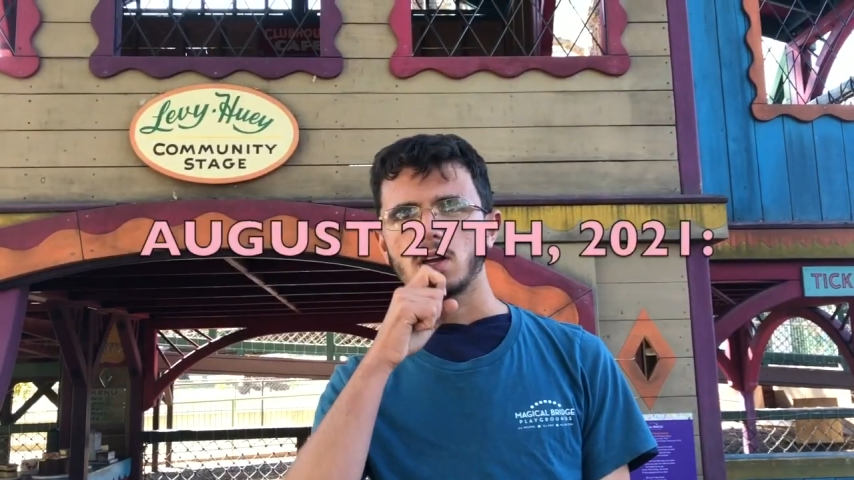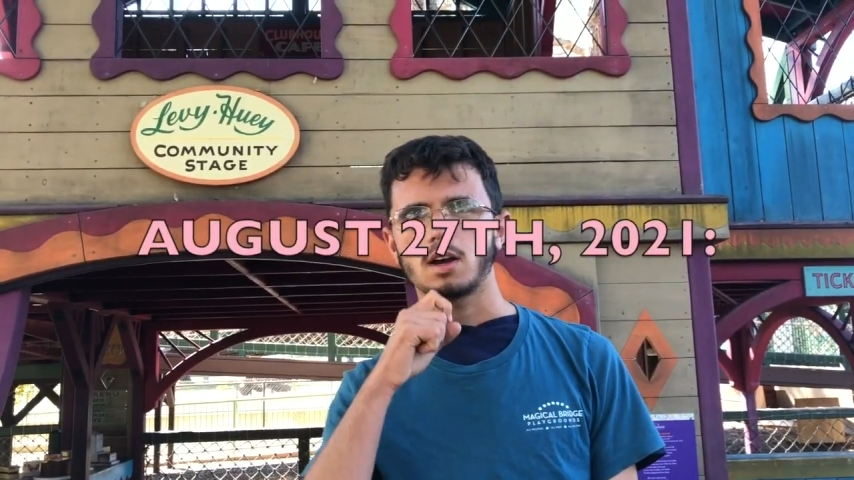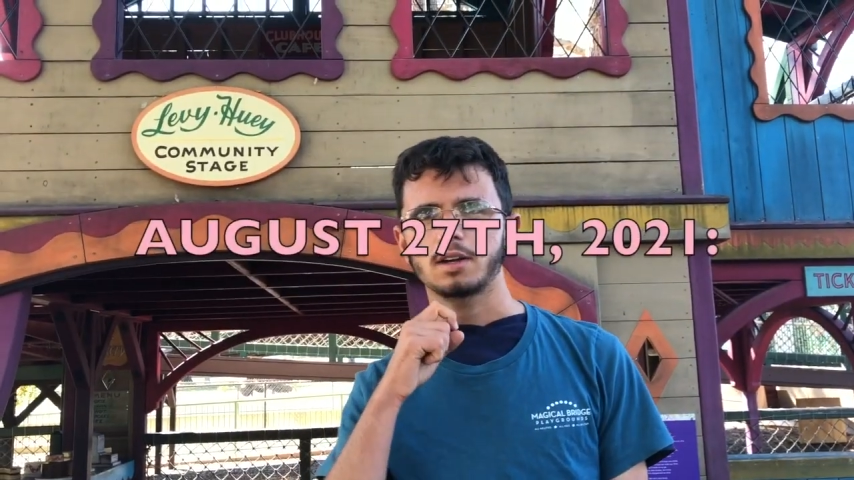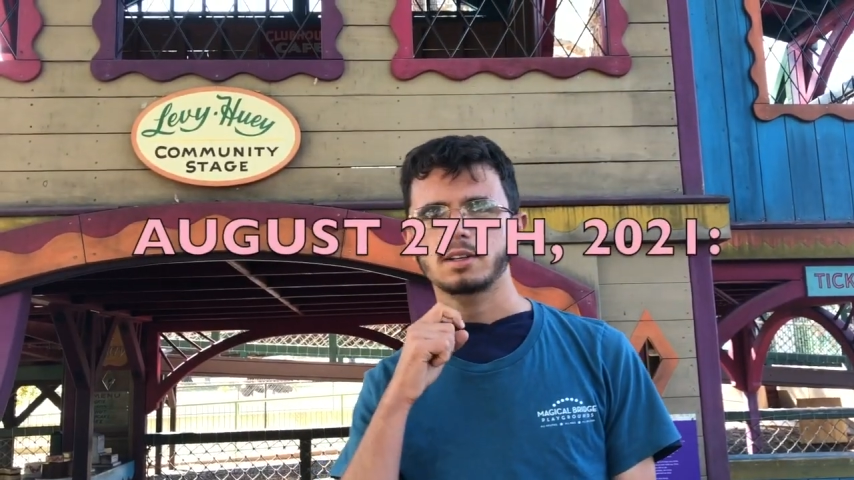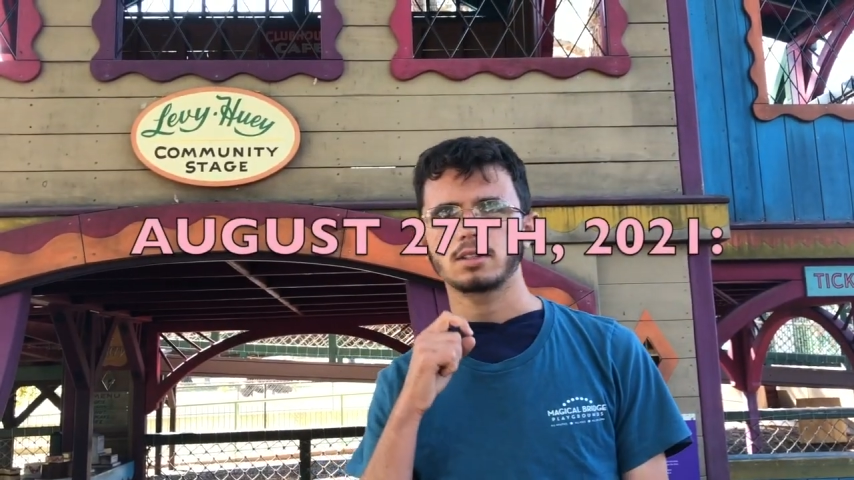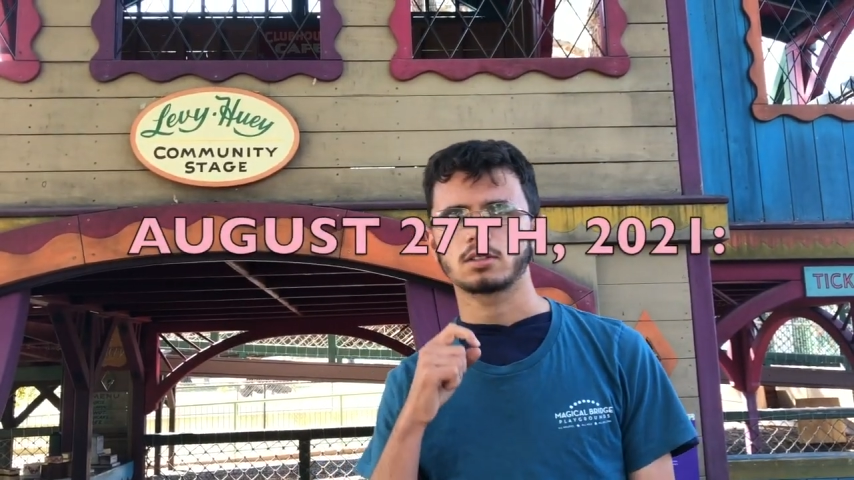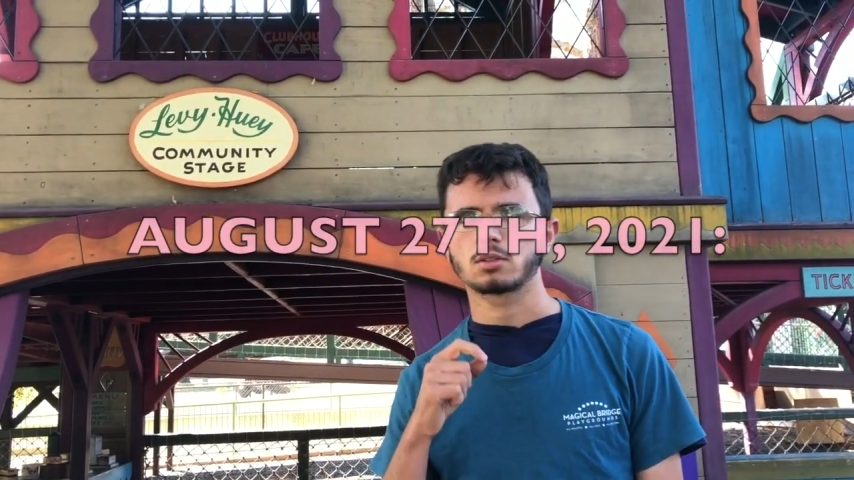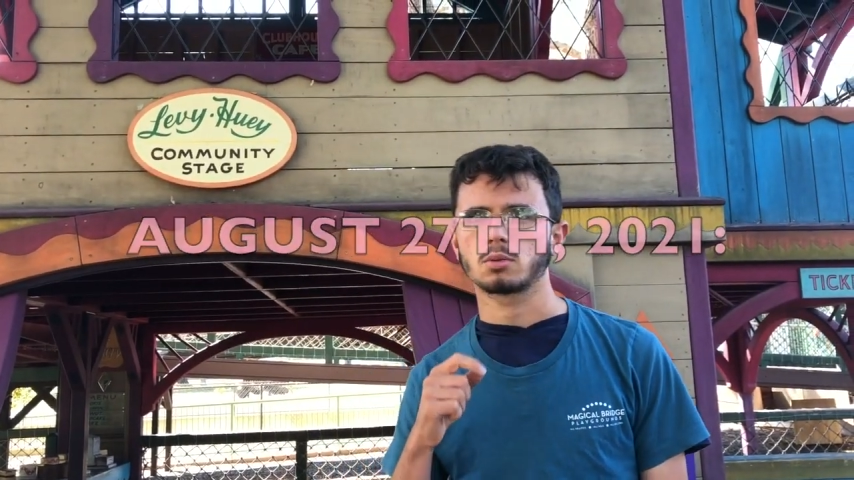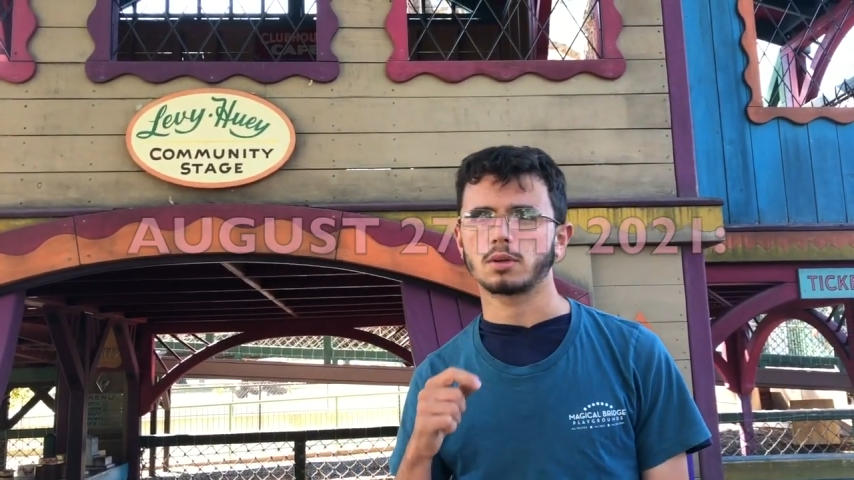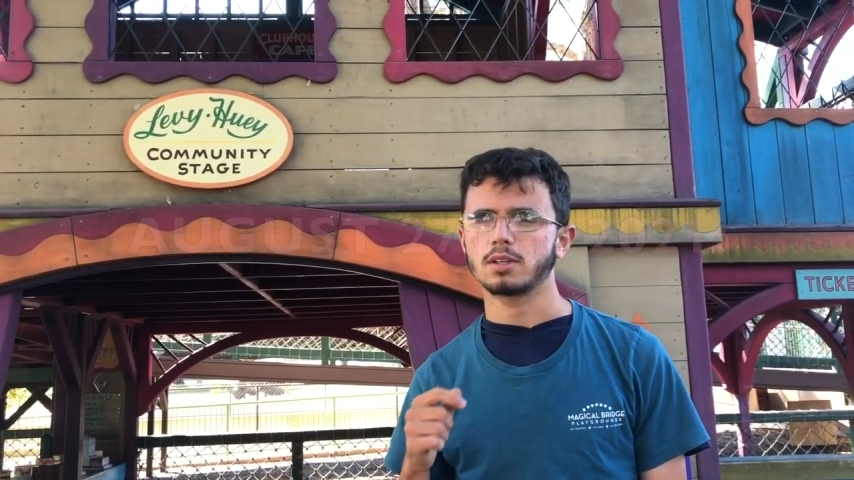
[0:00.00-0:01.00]

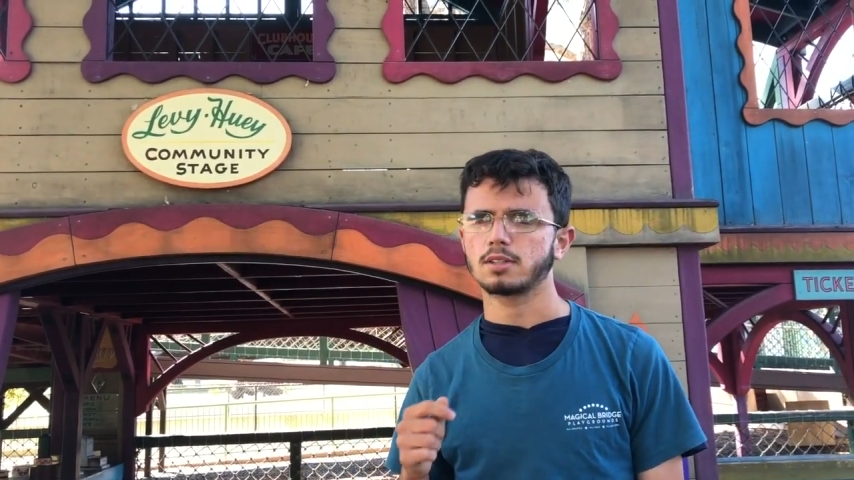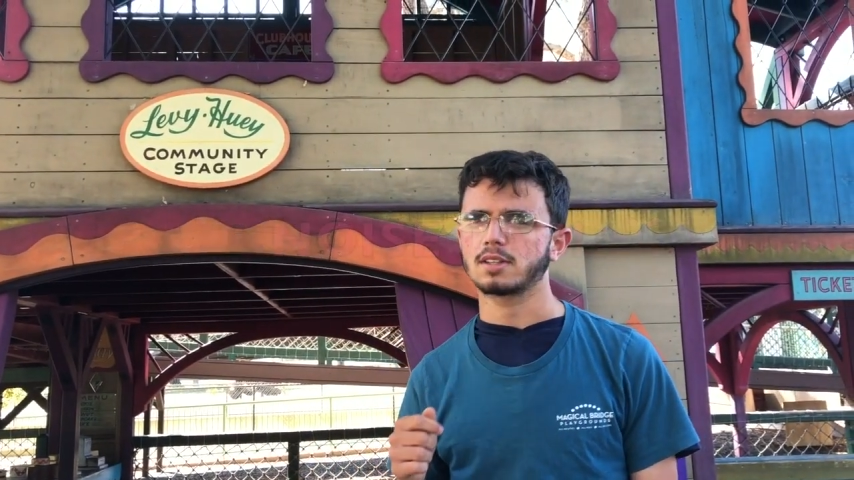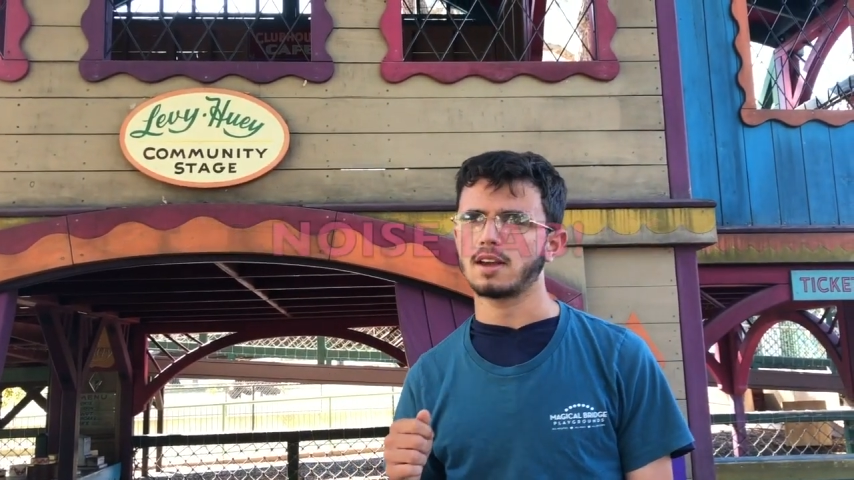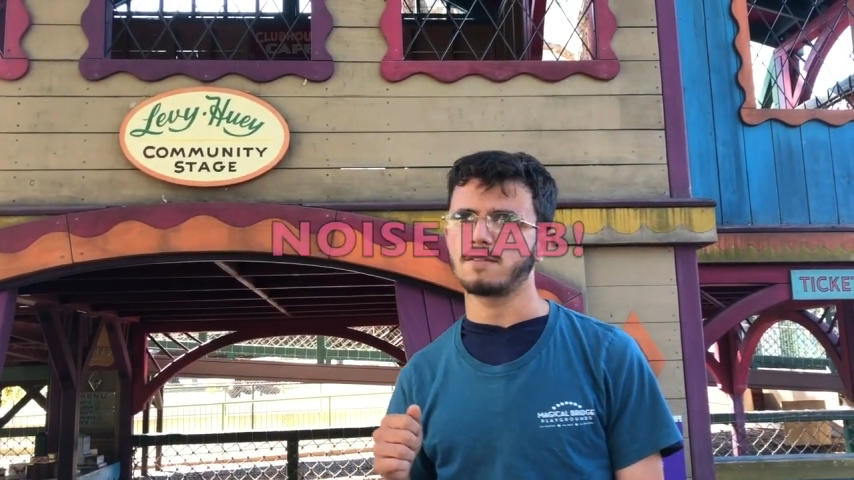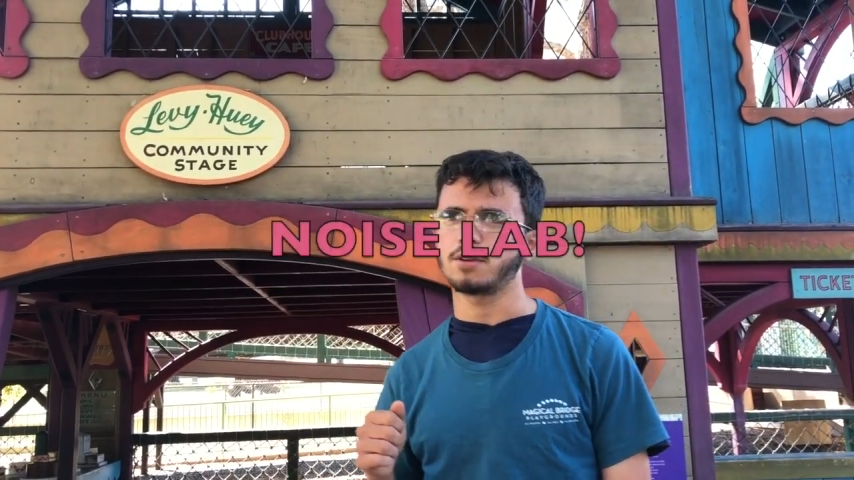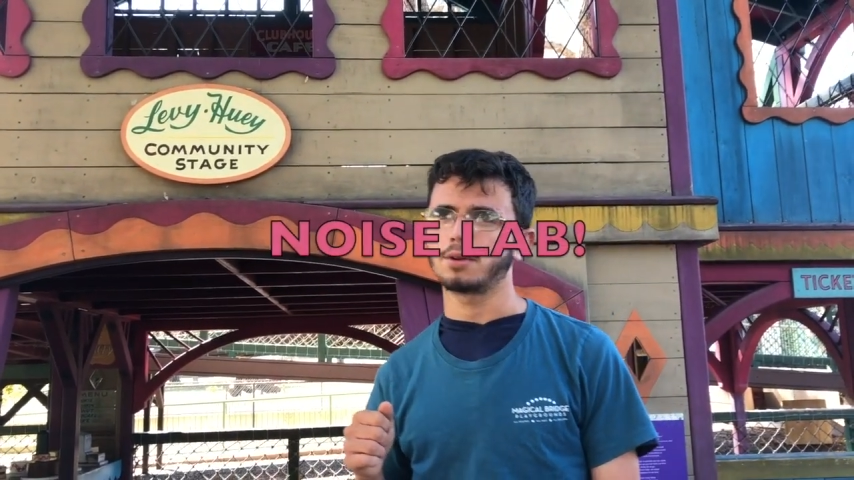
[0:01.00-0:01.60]
August 27th,